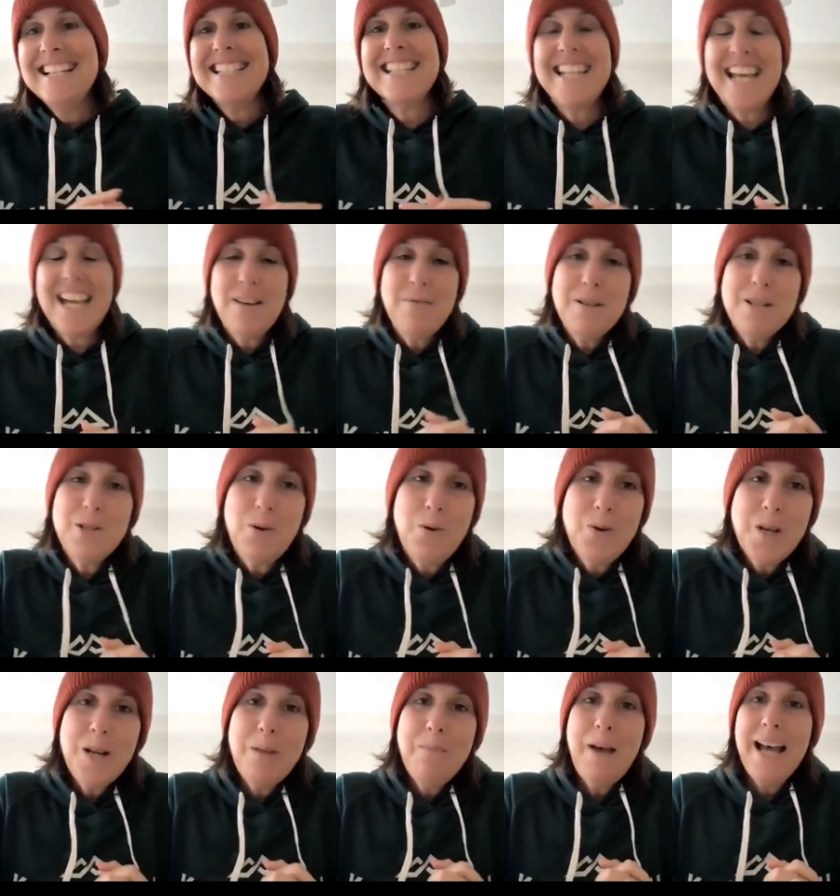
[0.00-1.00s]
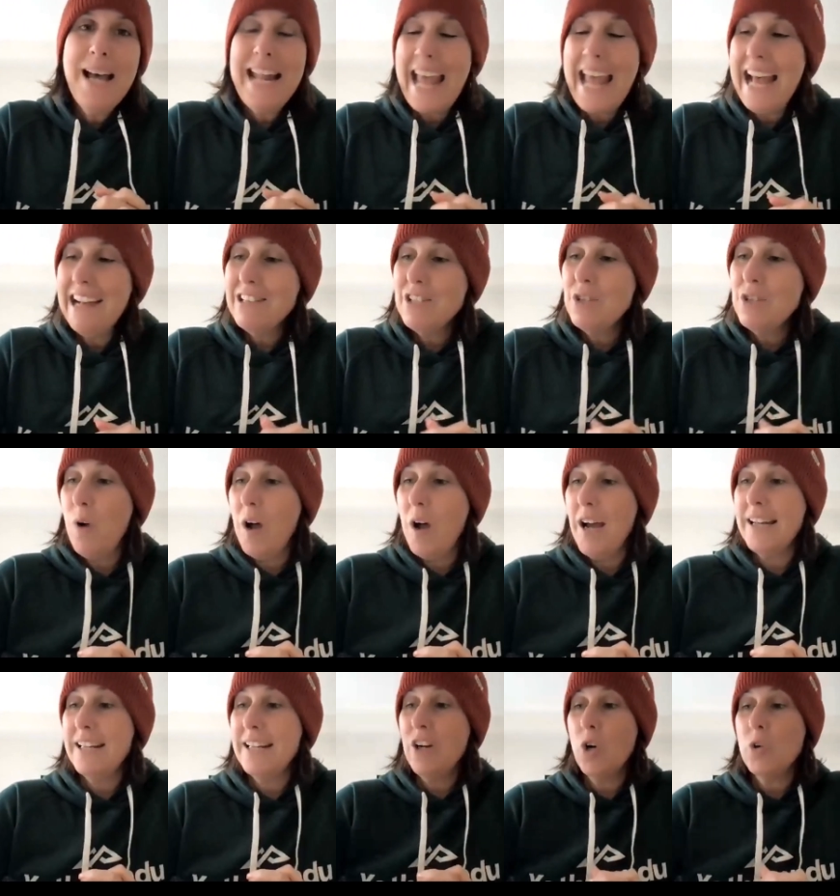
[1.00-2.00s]
Today, we're talking about how to
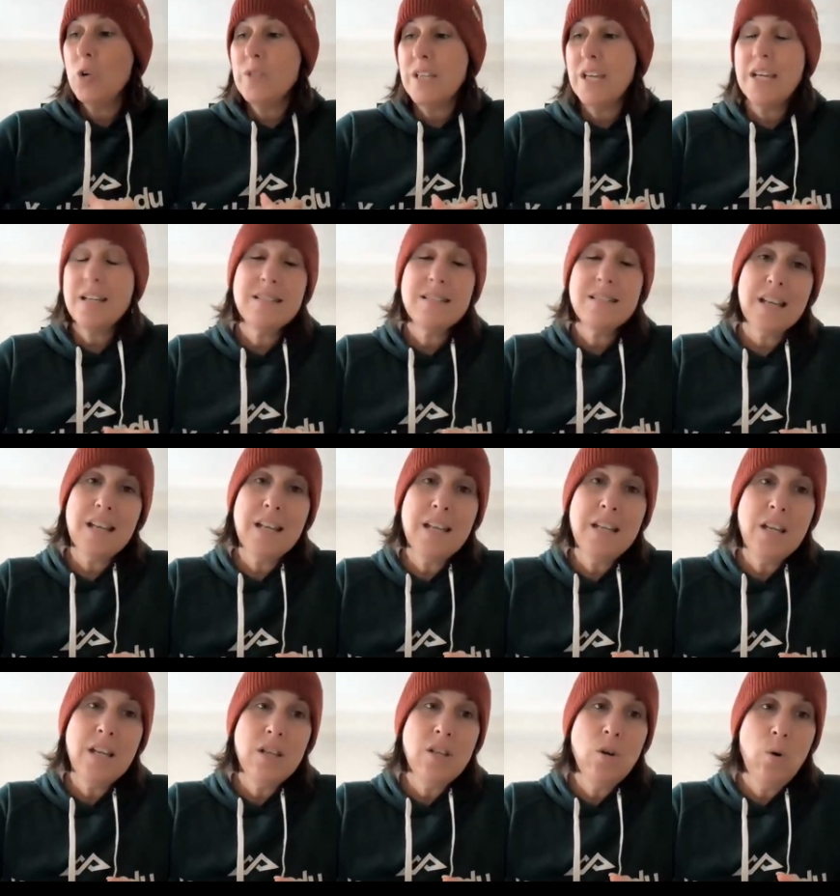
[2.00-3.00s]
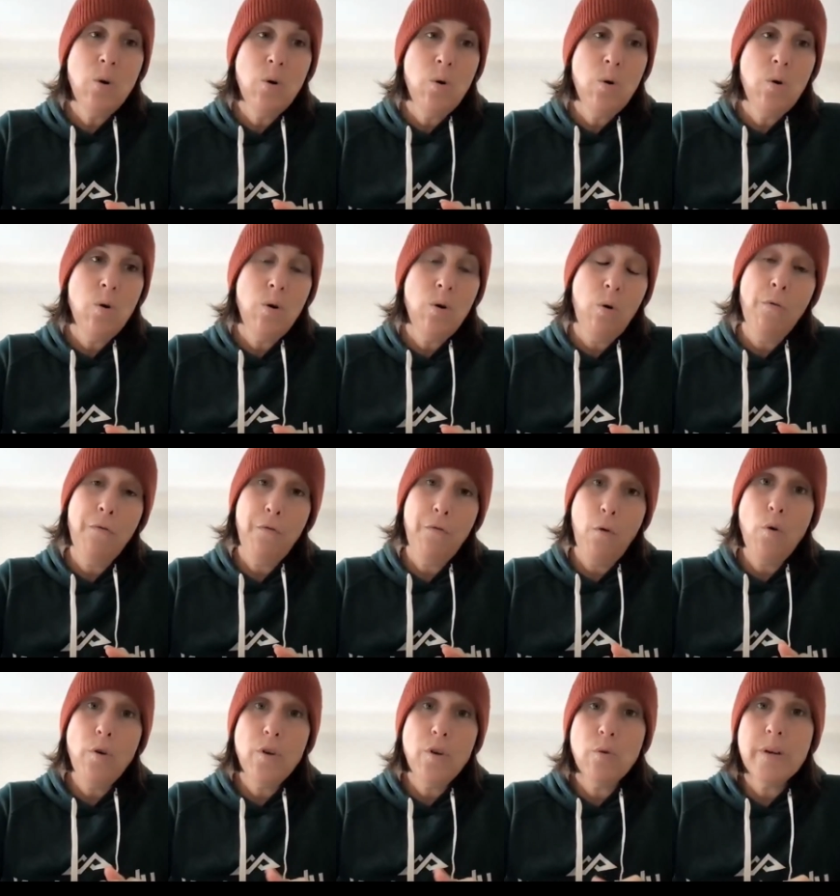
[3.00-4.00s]
write content in your or
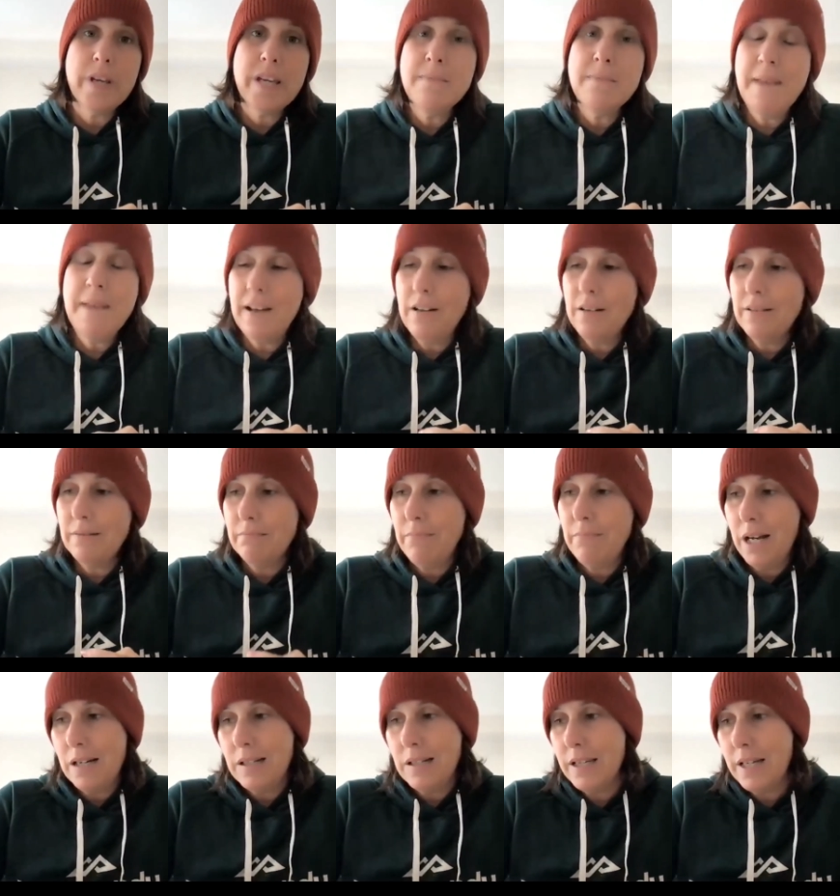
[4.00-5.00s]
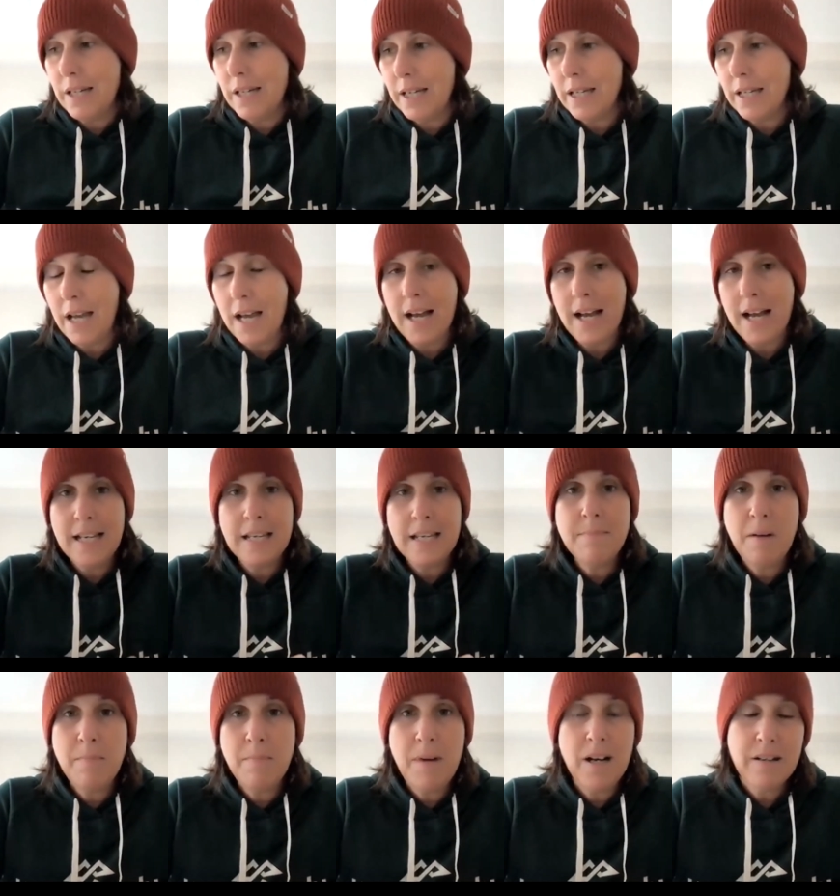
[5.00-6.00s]
for your email marketing
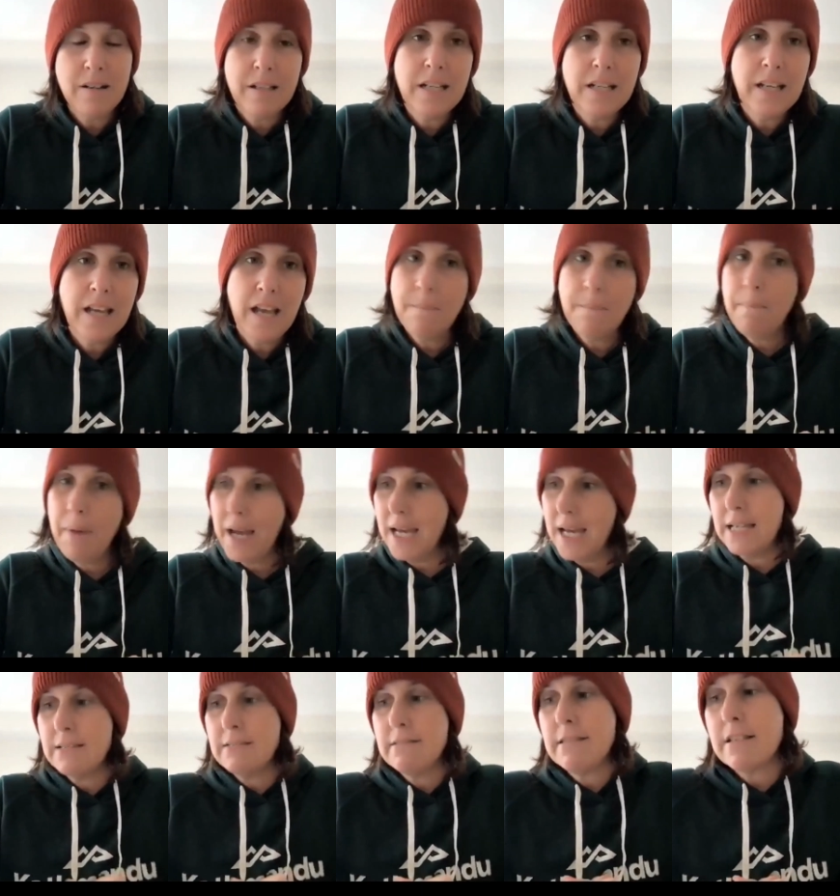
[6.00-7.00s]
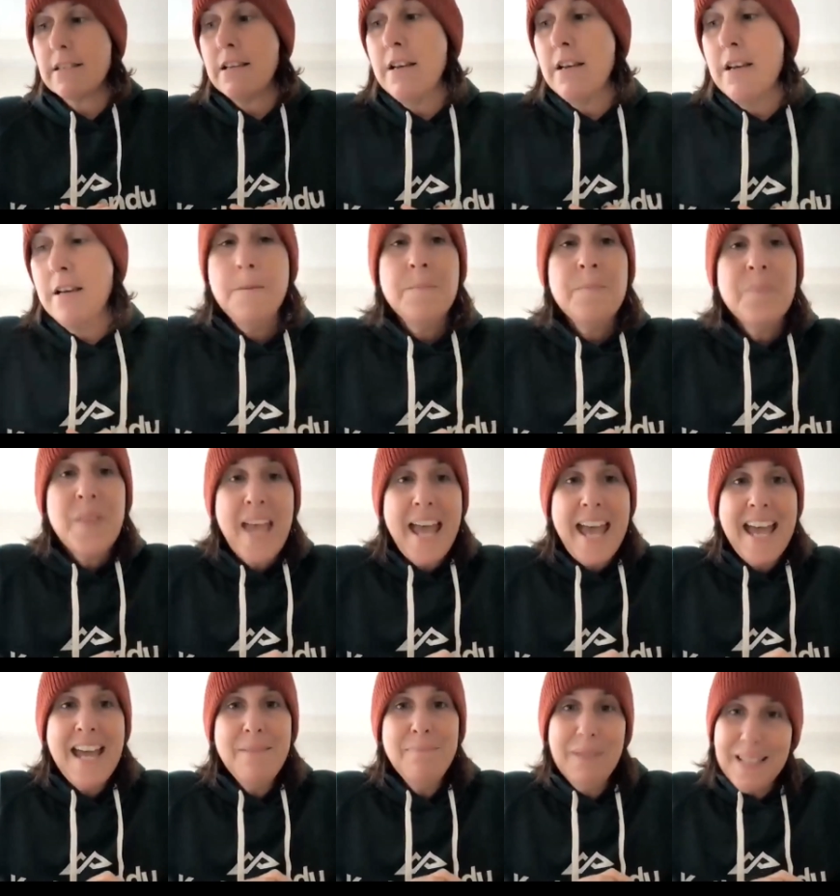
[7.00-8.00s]
campaigns.
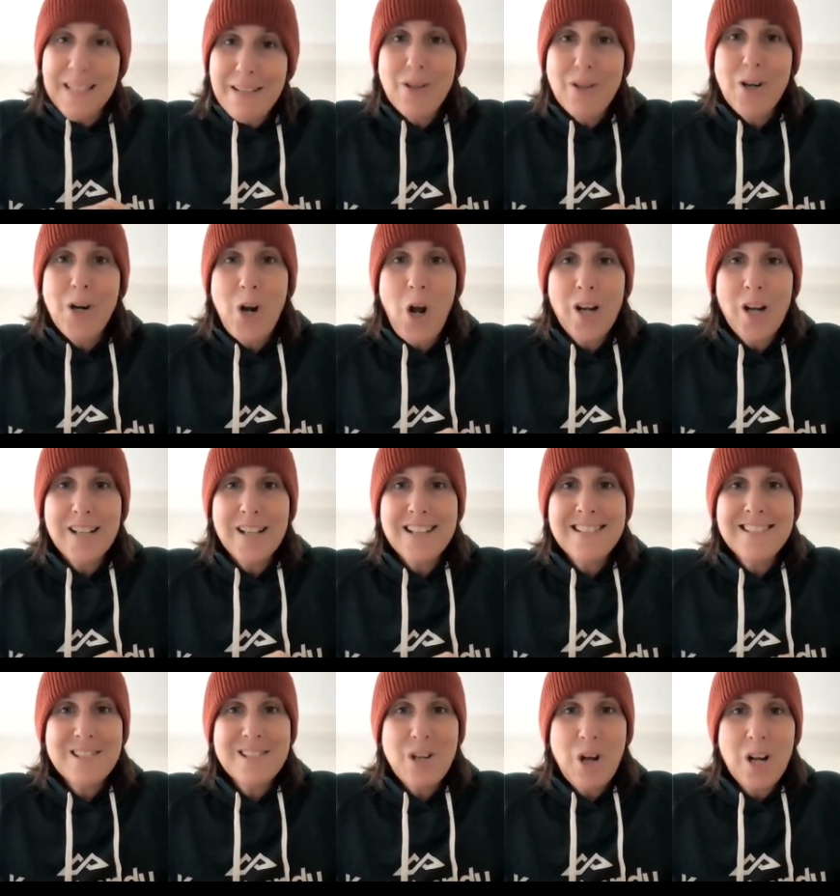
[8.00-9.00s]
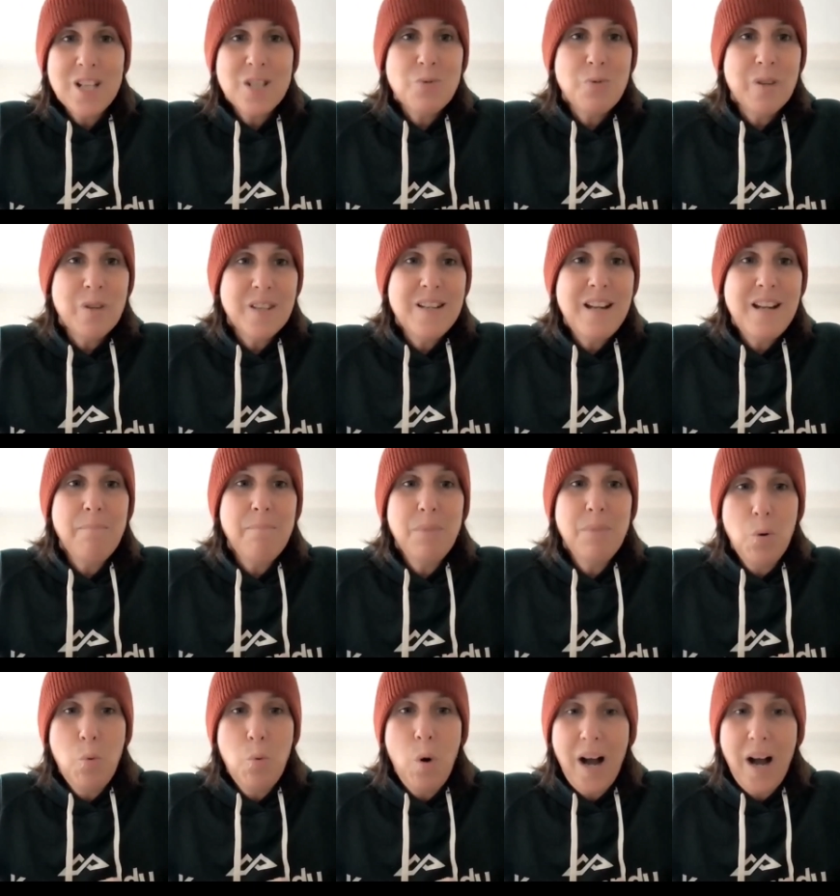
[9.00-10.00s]
And believe it or not, it starts with
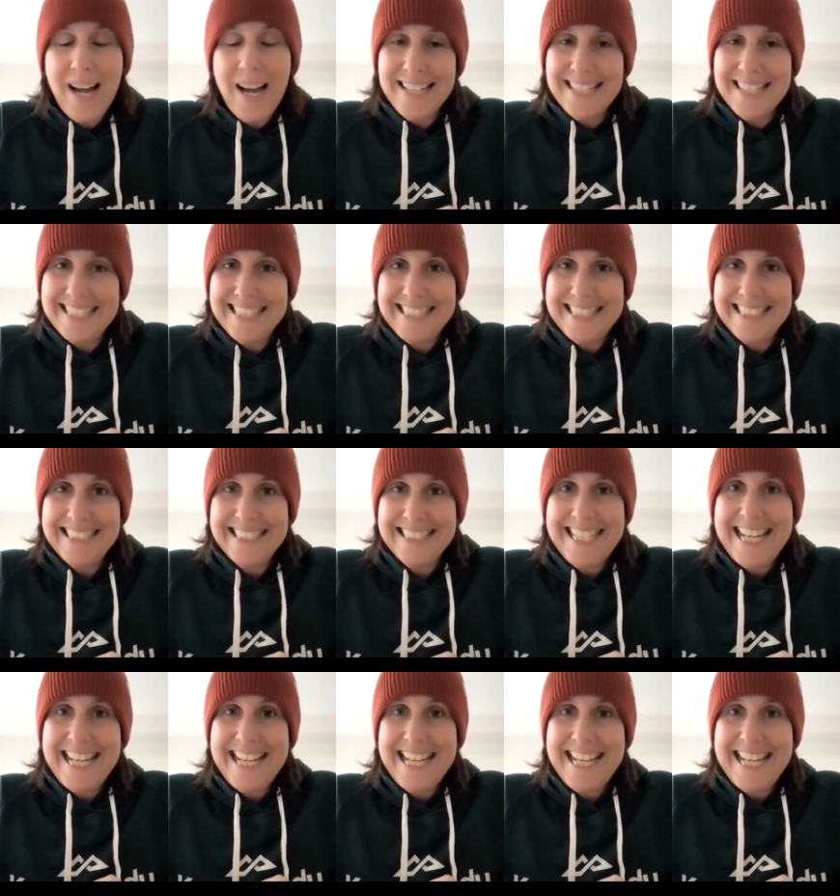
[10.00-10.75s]
number one,